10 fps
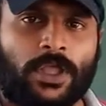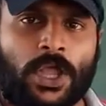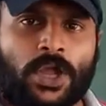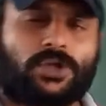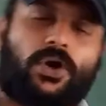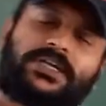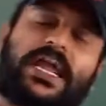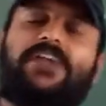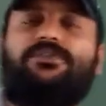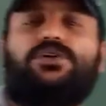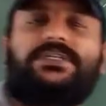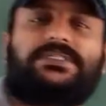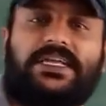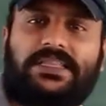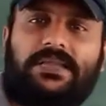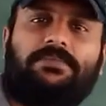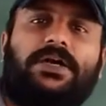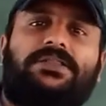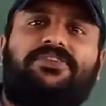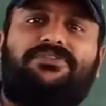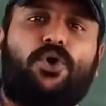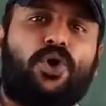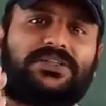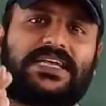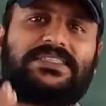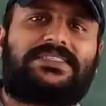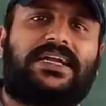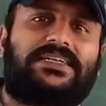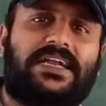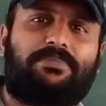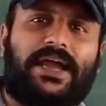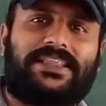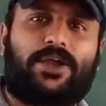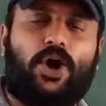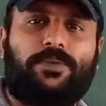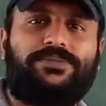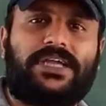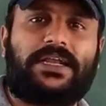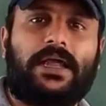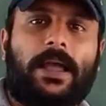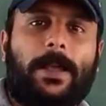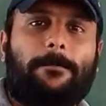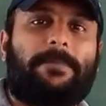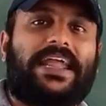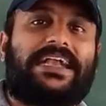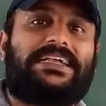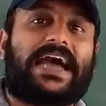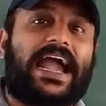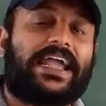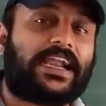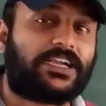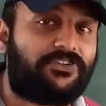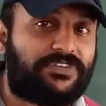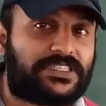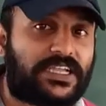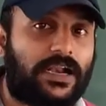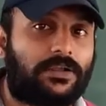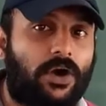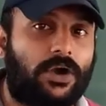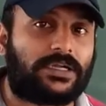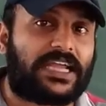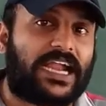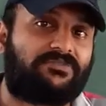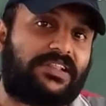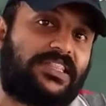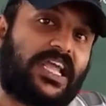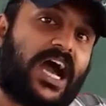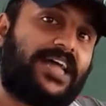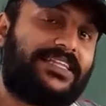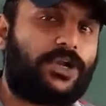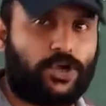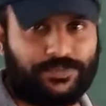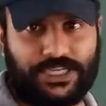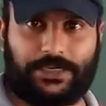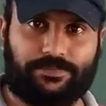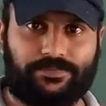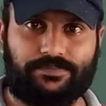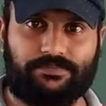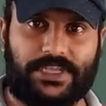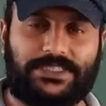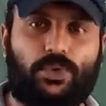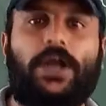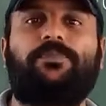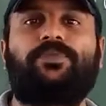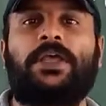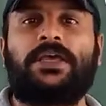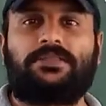Contact force is nothing but the force exerted by the object by a direct physical contact with the other object. Means what?